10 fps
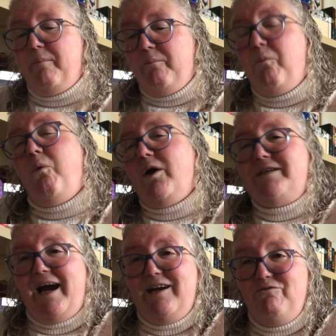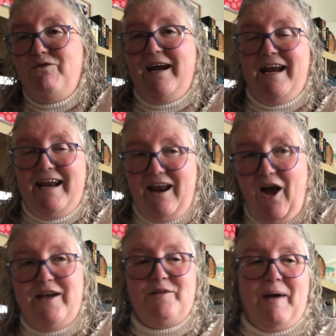What I really
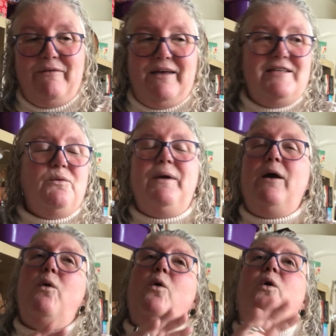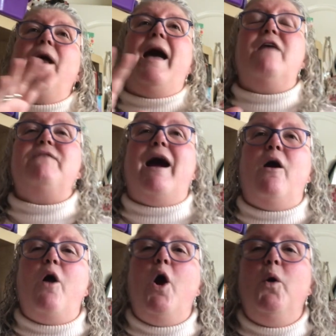liked about this, we all have
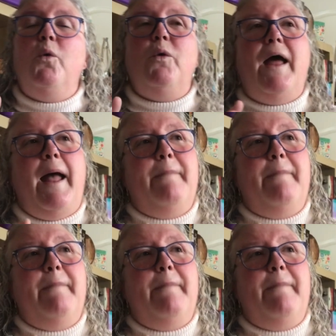our own